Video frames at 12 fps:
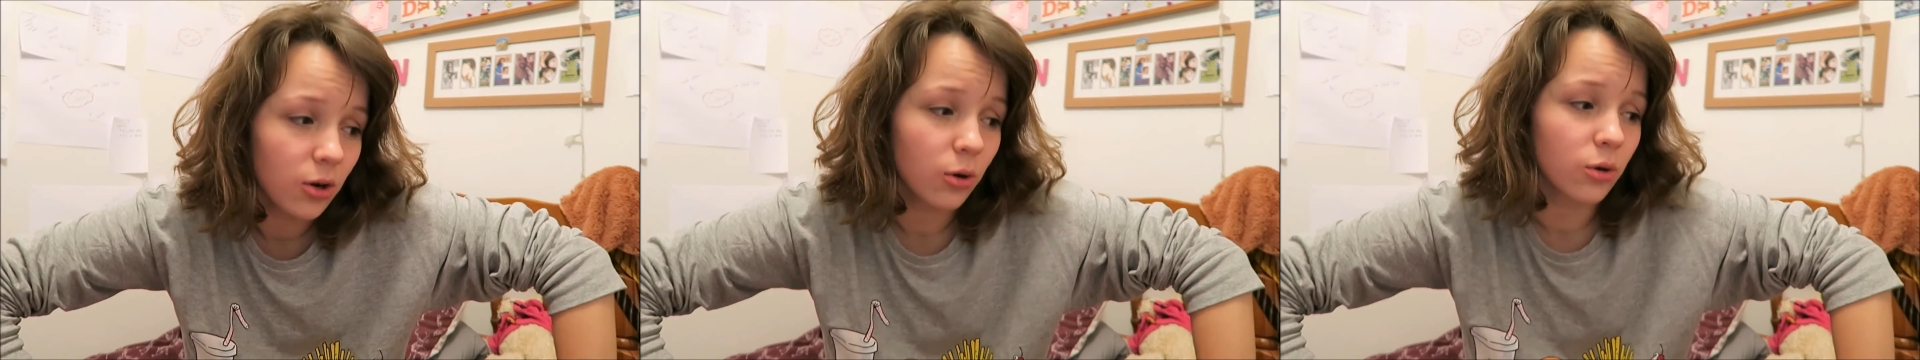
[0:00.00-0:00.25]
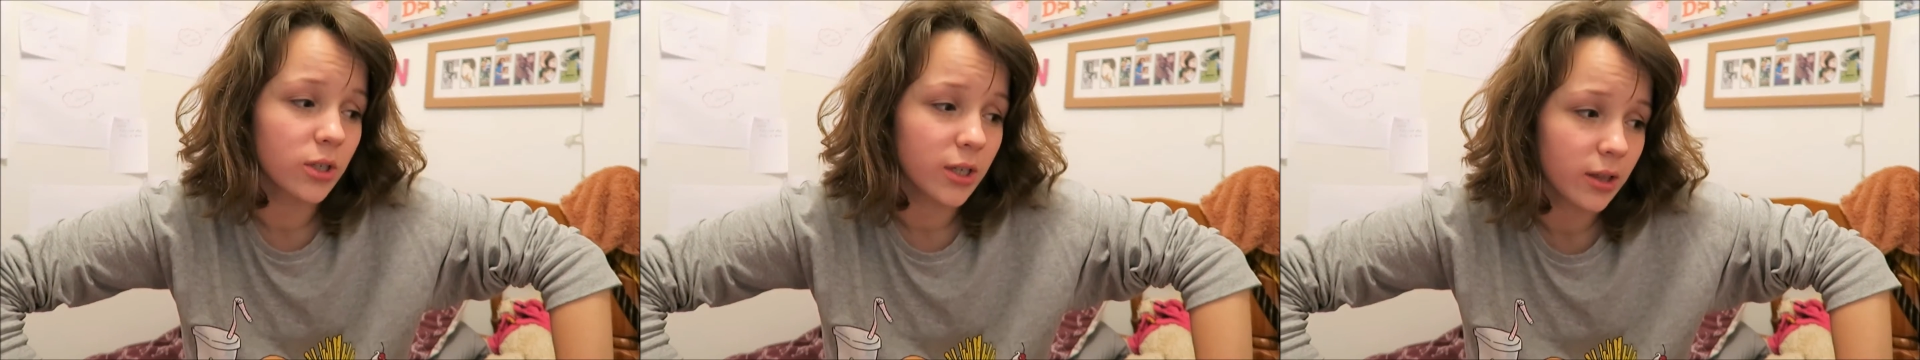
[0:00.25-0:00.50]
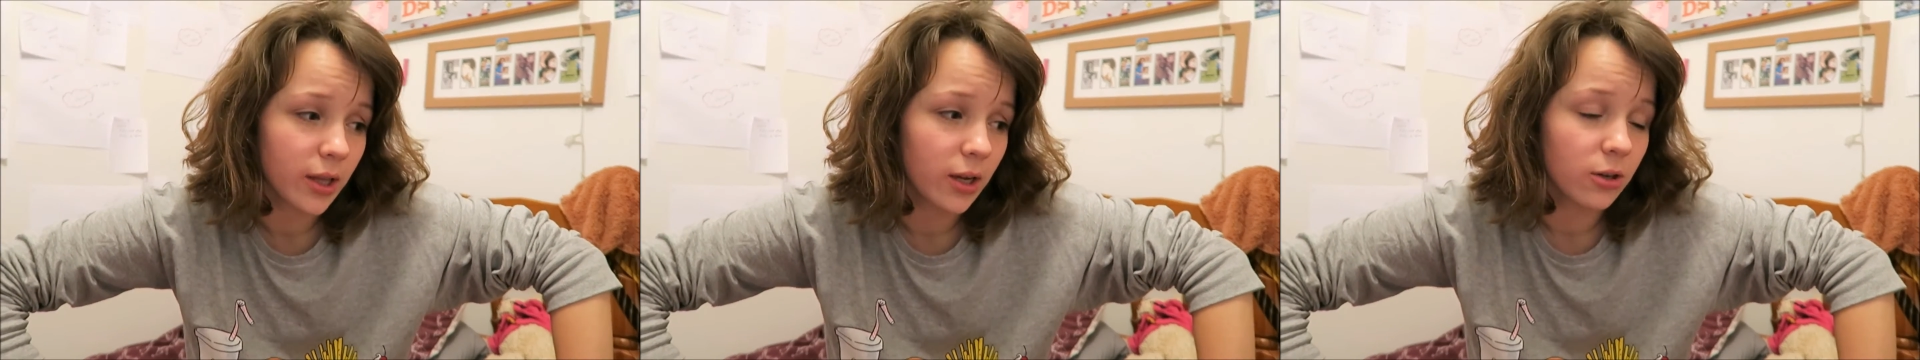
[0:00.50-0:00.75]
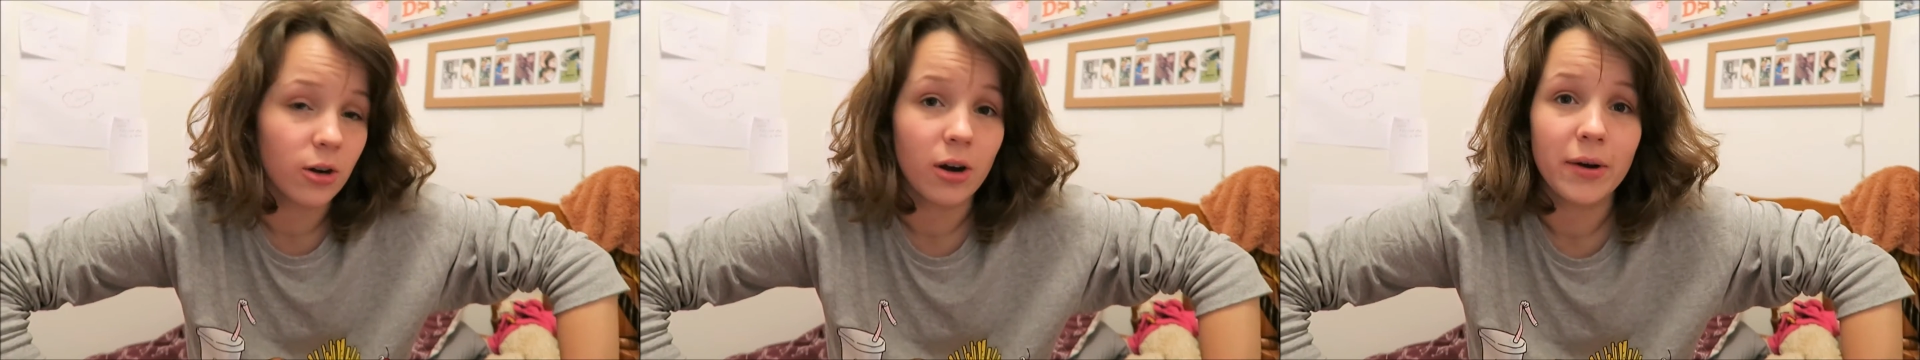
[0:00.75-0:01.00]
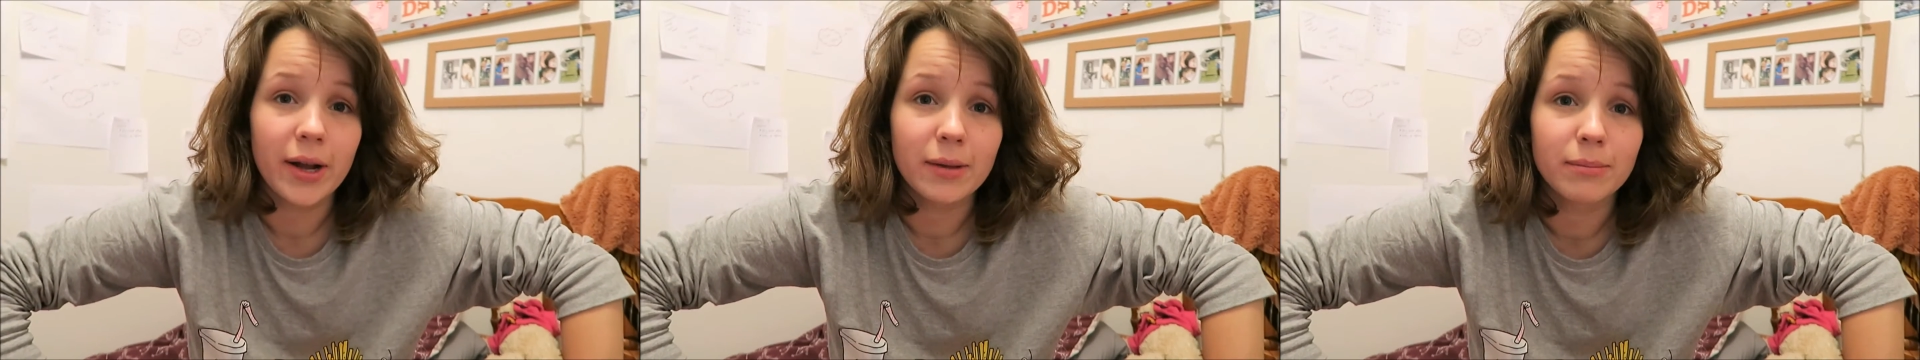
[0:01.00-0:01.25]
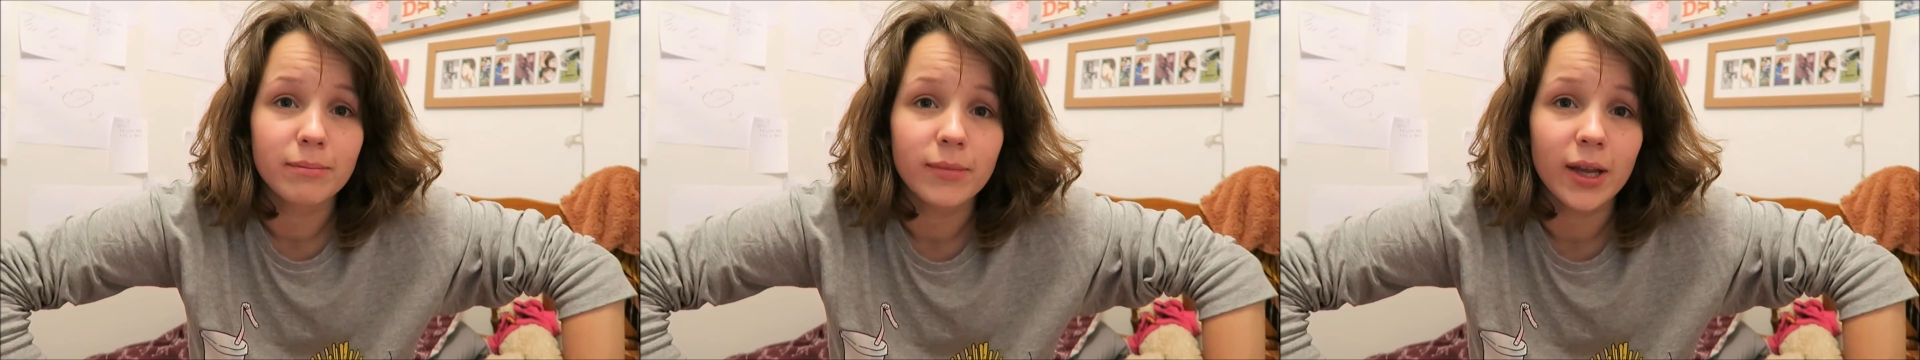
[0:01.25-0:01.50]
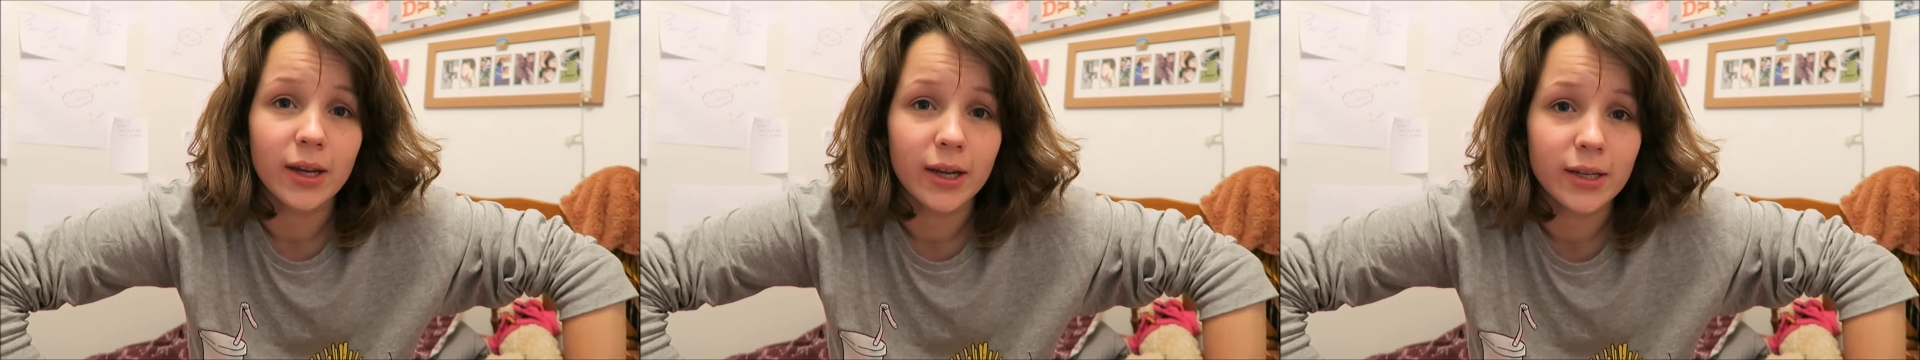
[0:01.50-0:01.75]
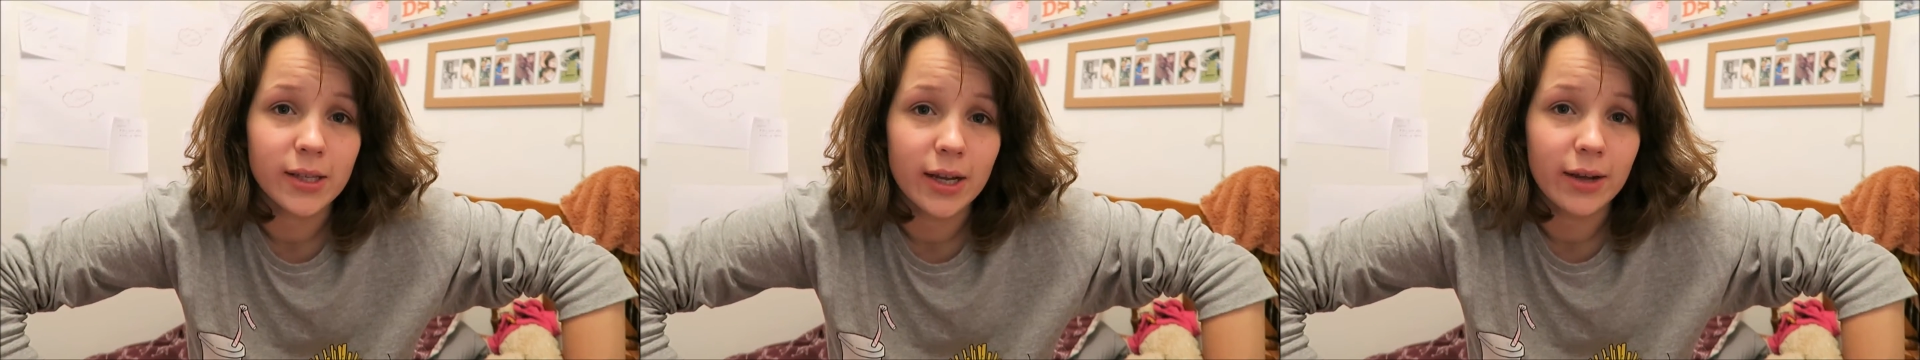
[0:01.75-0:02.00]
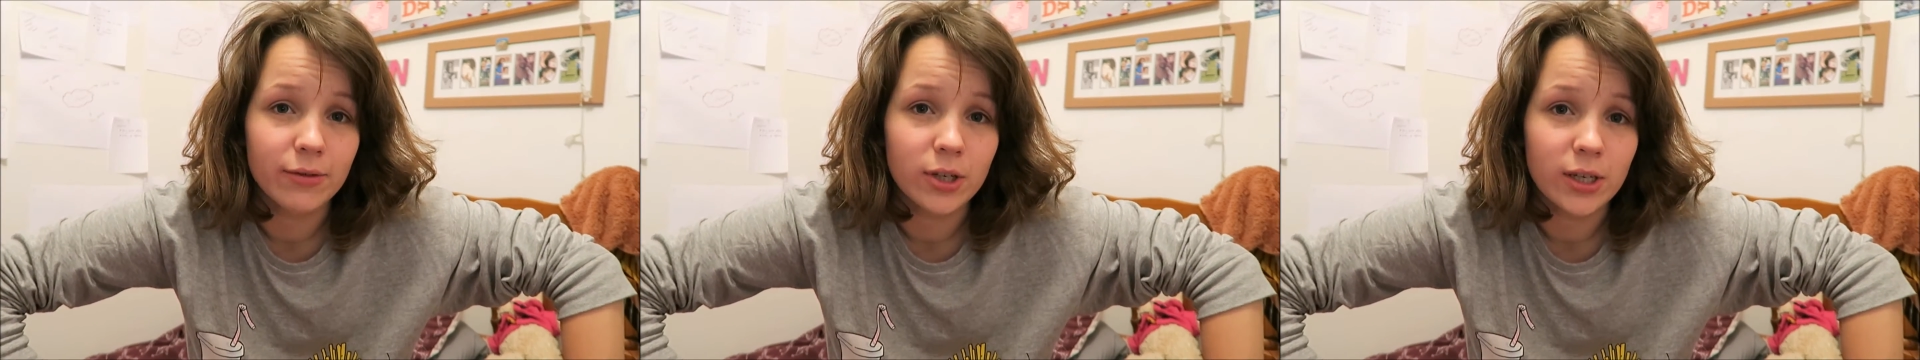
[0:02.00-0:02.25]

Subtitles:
hoarding that URL in case I ever